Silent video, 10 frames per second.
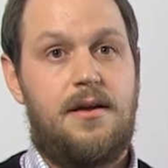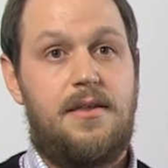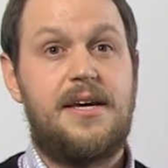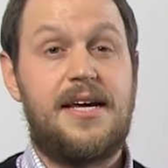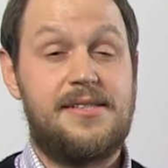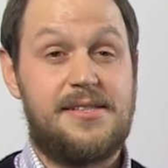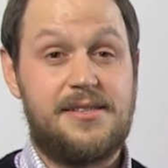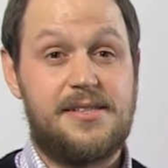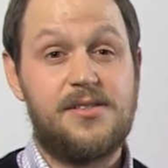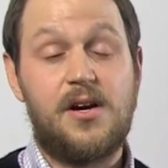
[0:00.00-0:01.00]
The
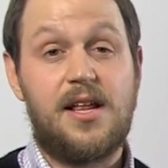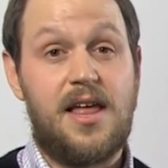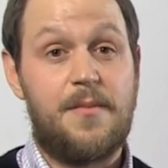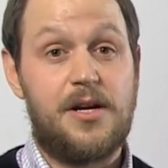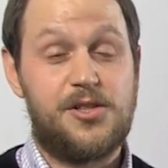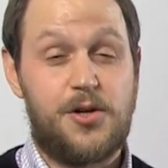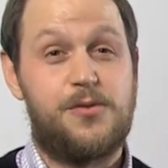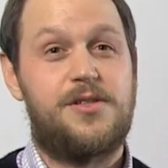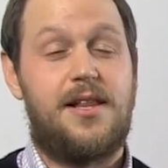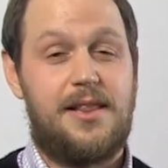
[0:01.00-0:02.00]
consensus on climate
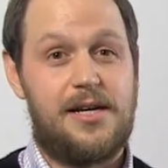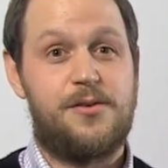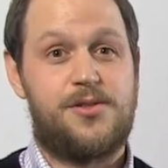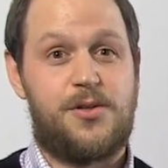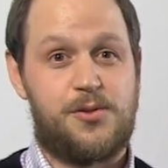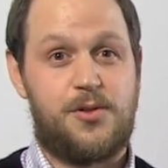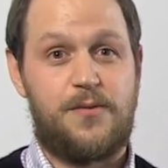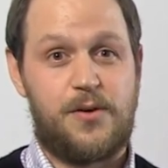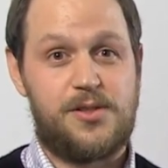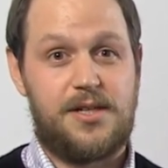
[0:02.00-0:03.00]
shows clear social
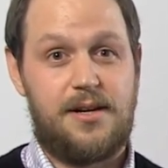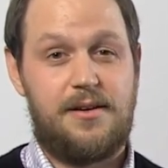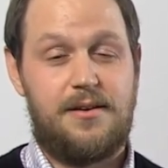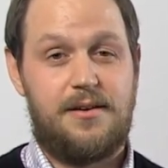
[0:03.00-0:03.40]
diversity.